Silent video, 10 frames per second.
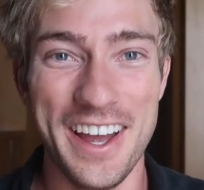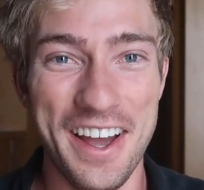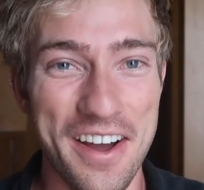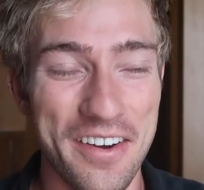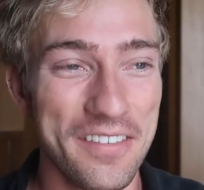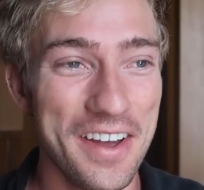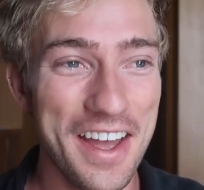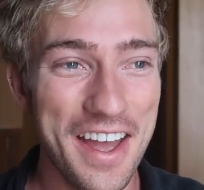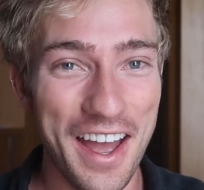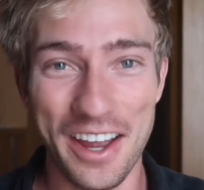I
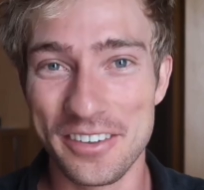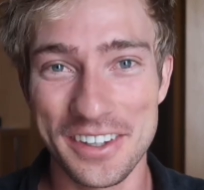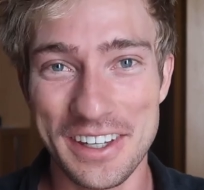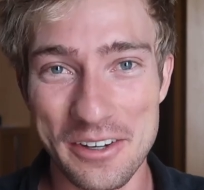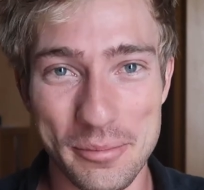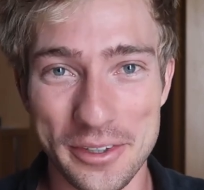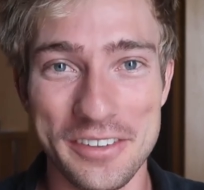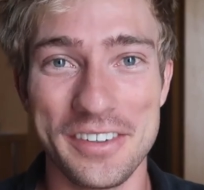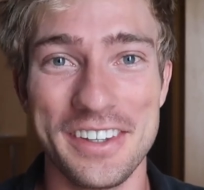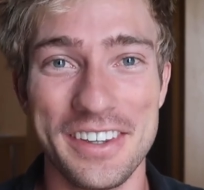really can't
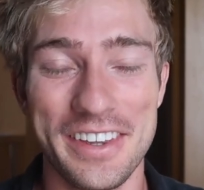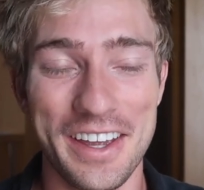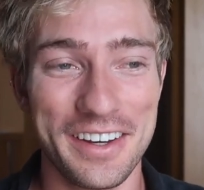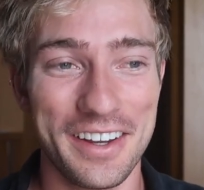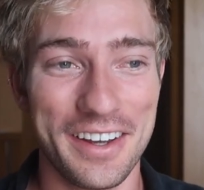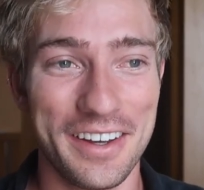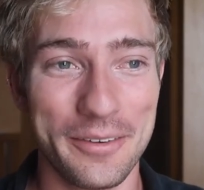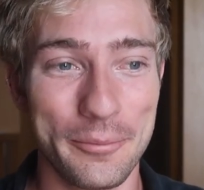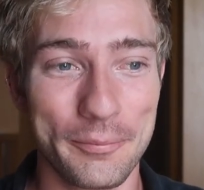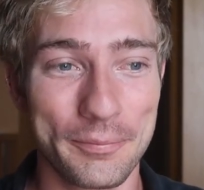believe it that
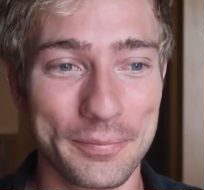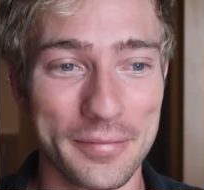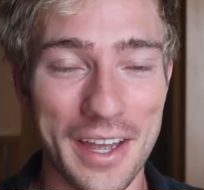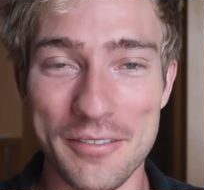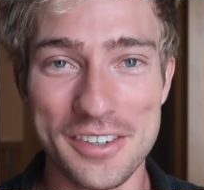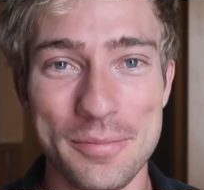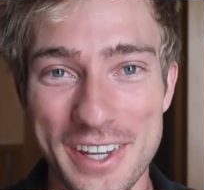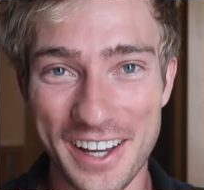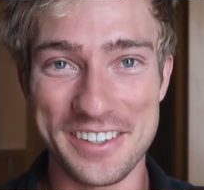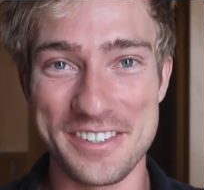um, I've just
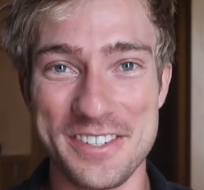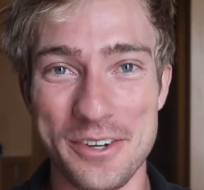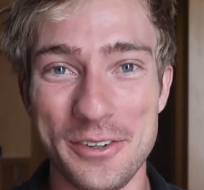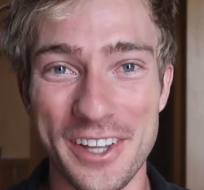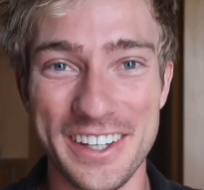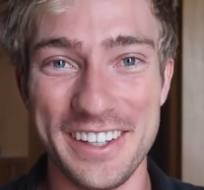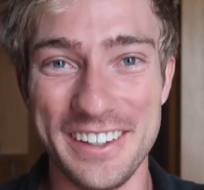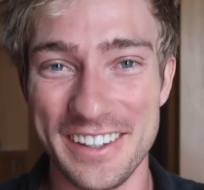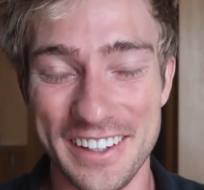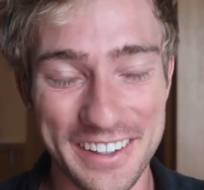gotten so lucky.
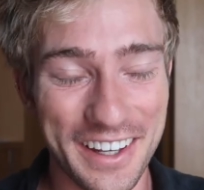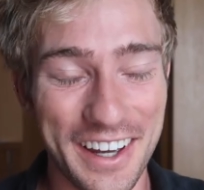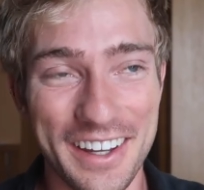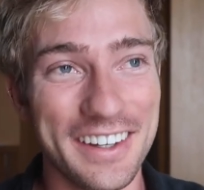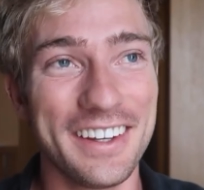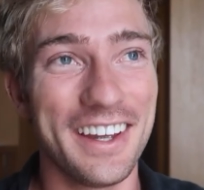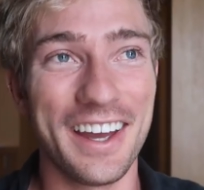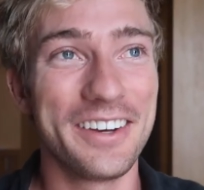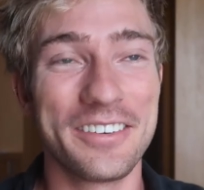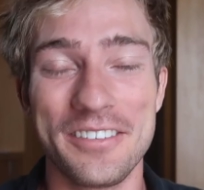Like I,
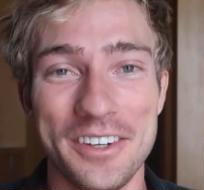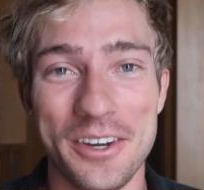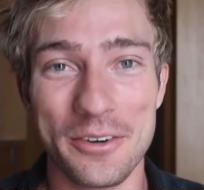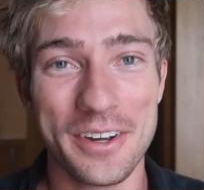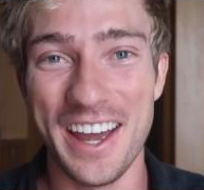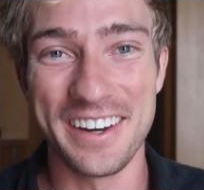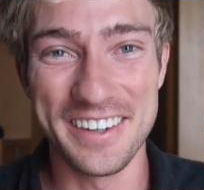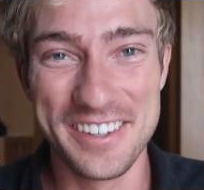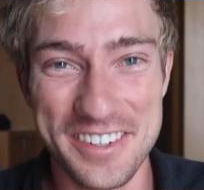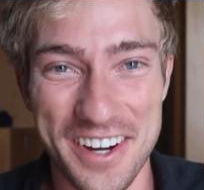I don't even know how to
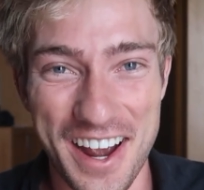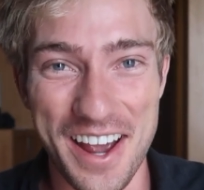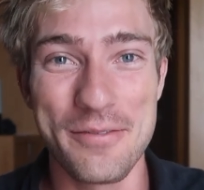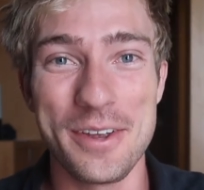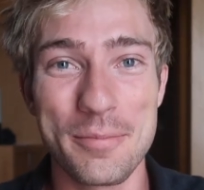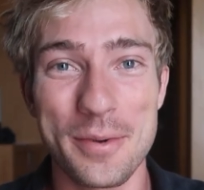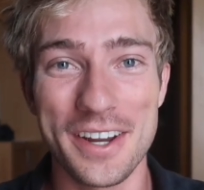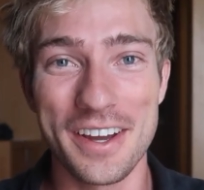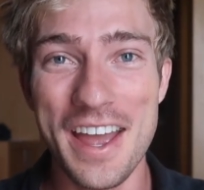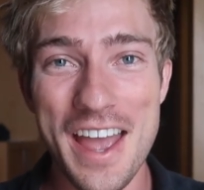describe it, but
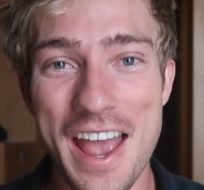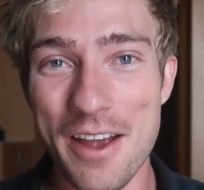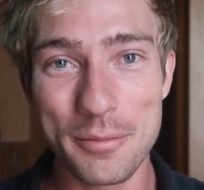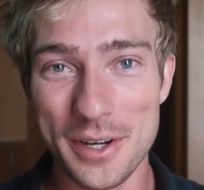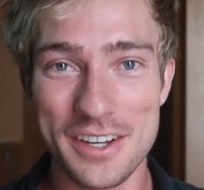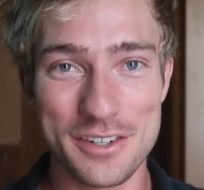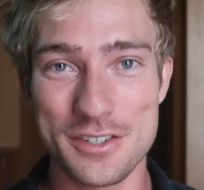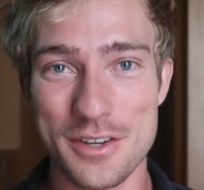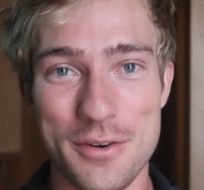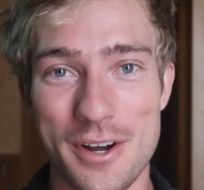uh, everybody here
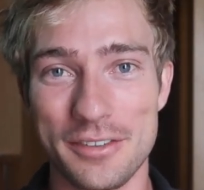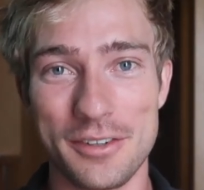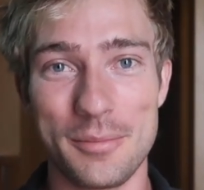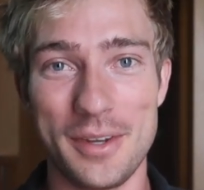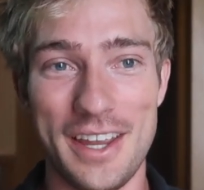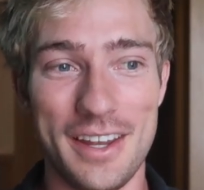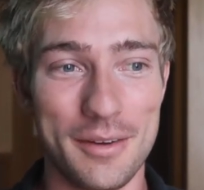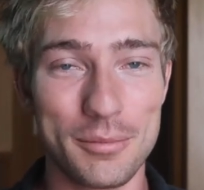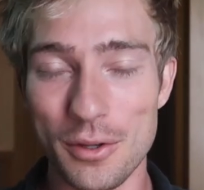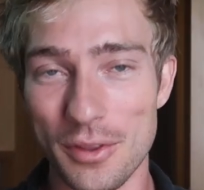is so awesome and
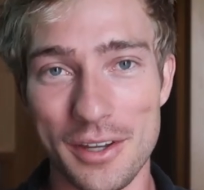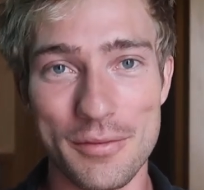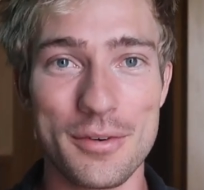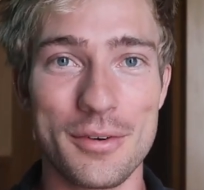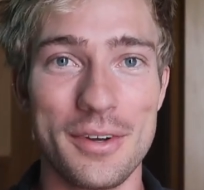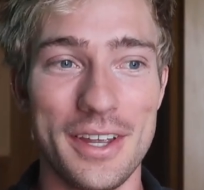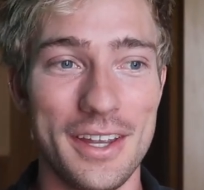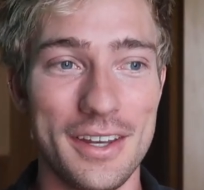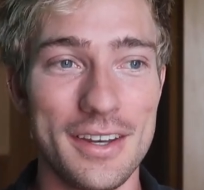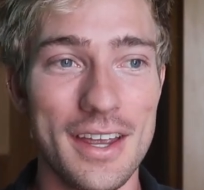I'm so thankful.
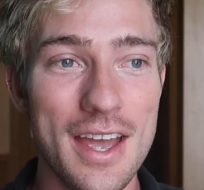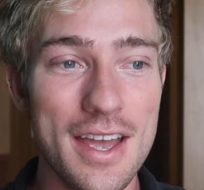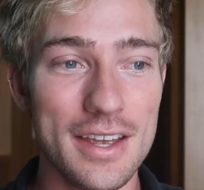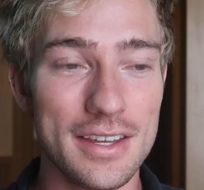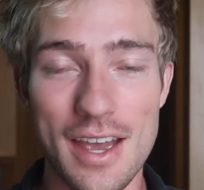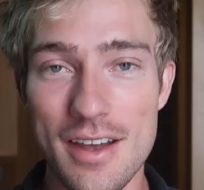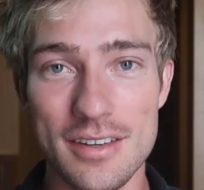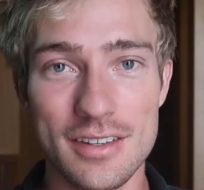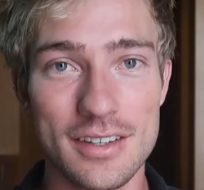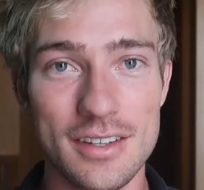And yeah,
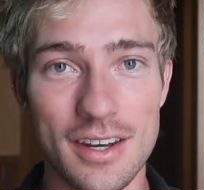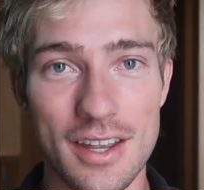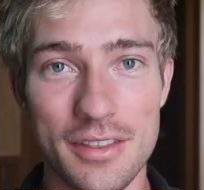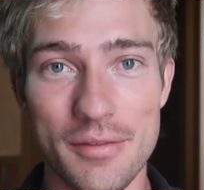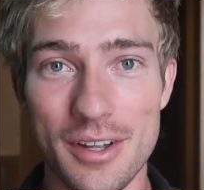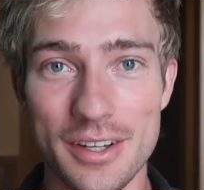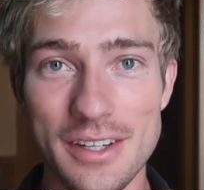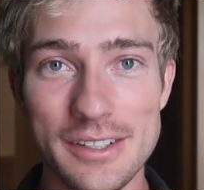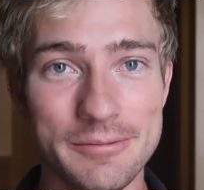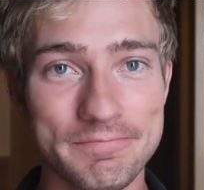gonna end the vlog
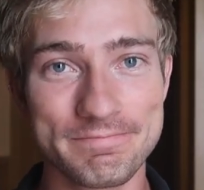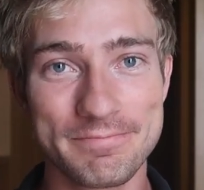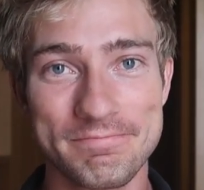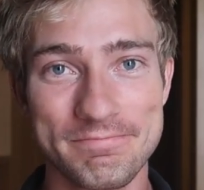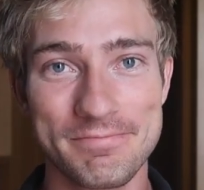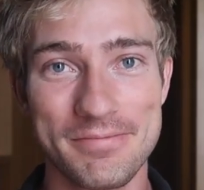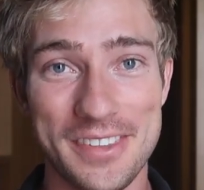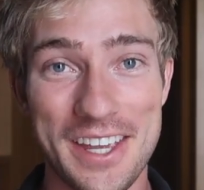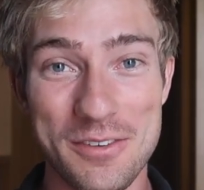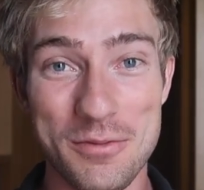here.
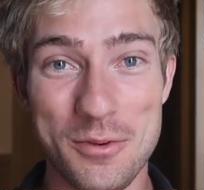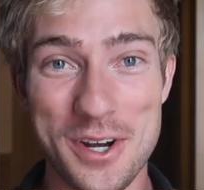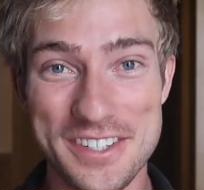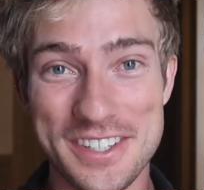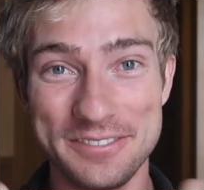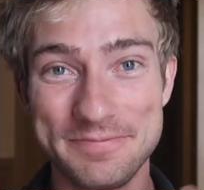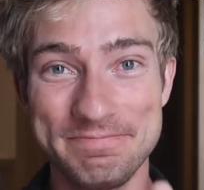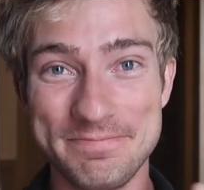Thank you for watching.